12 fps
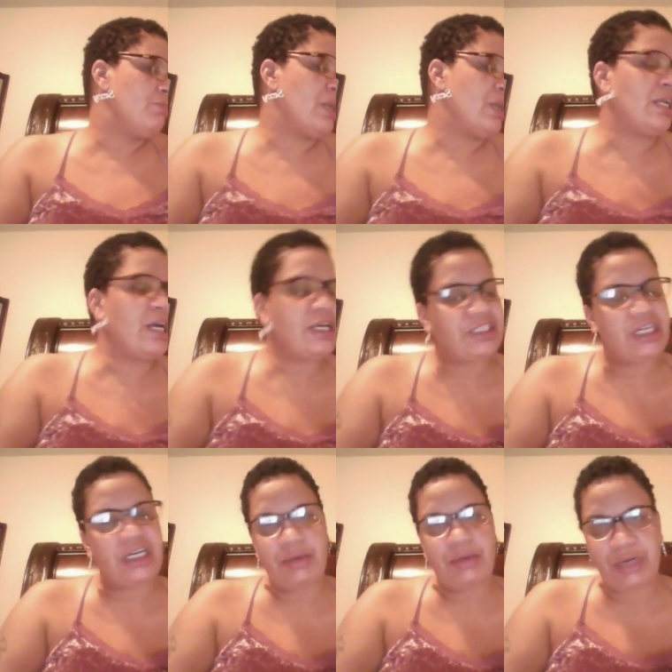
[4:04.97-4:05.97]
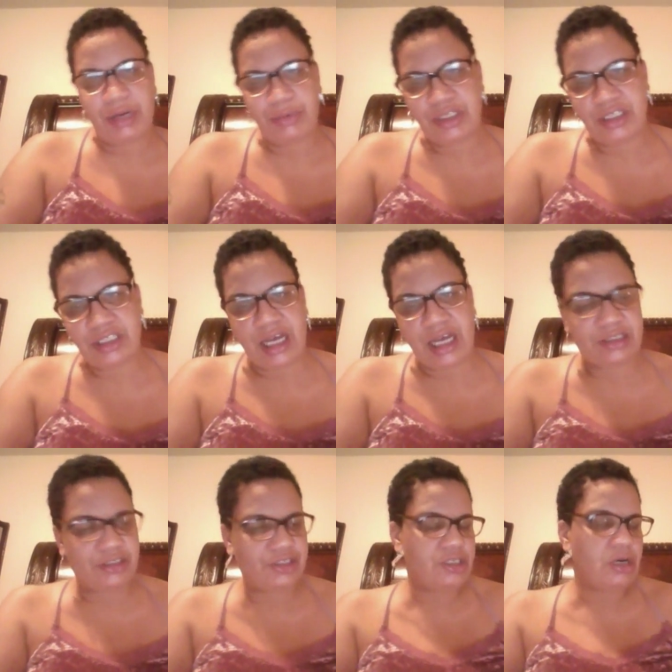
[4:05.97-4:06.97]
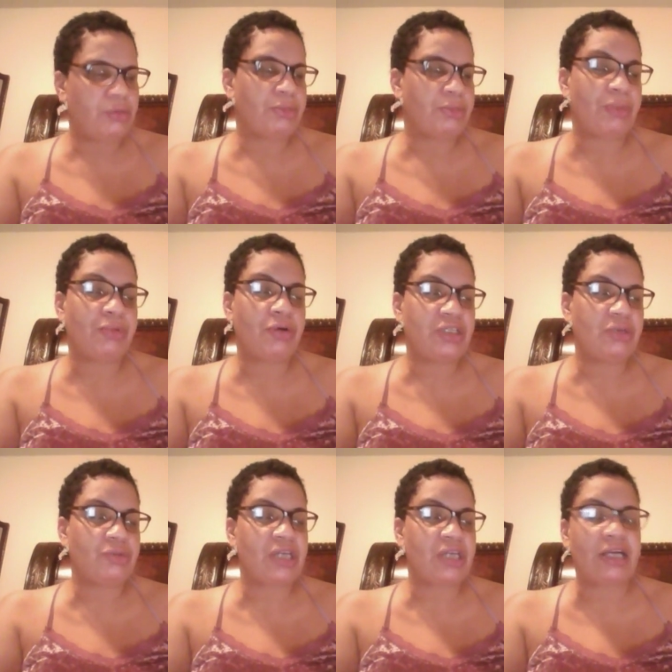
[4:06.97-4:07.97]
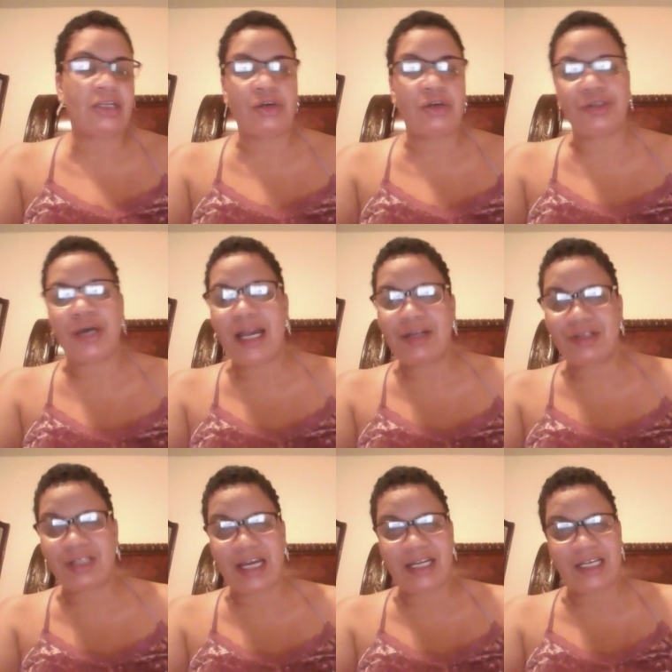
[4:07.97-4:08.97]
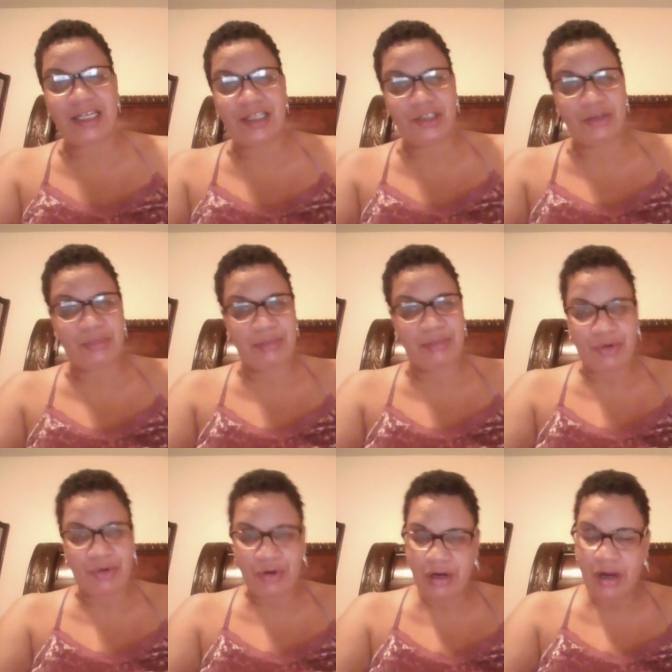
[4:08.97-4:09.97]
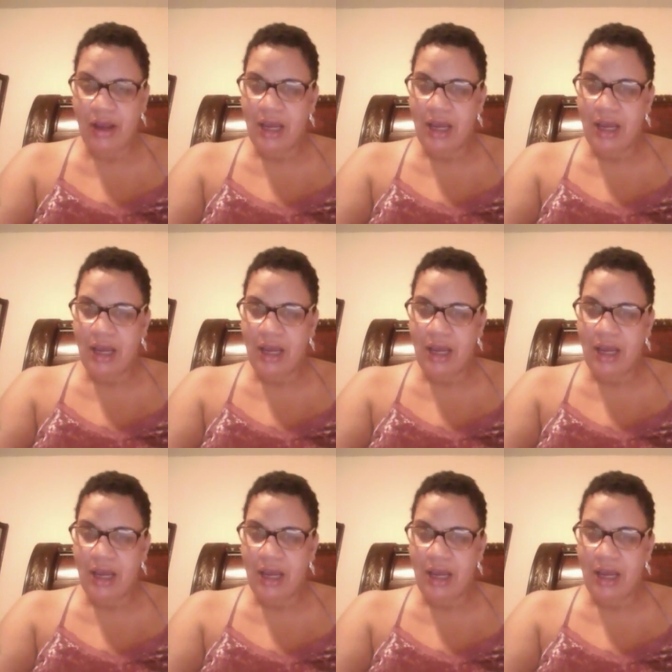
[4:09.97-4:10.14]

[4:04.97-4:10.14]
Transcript: my last checkup when i went to the doctor she told me my protein was kind of low so i actually got to eat a little bit more